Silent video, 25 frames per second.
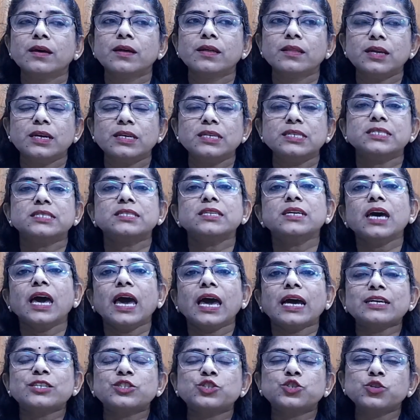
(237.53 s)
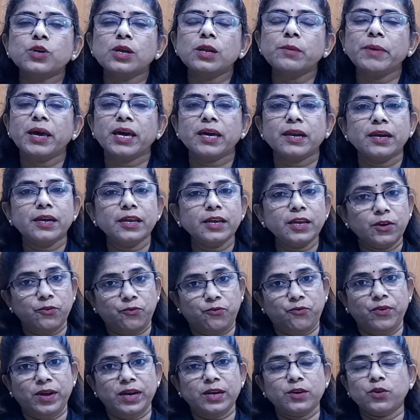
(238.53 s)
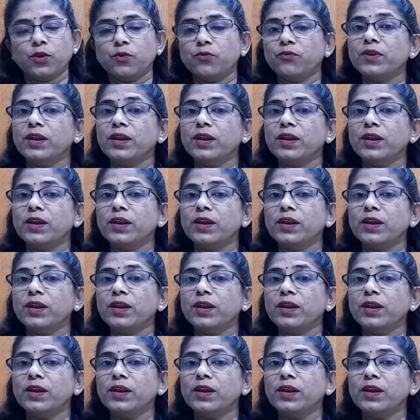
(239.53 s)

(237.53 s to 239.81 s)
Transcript: that is the actual magnetic effect of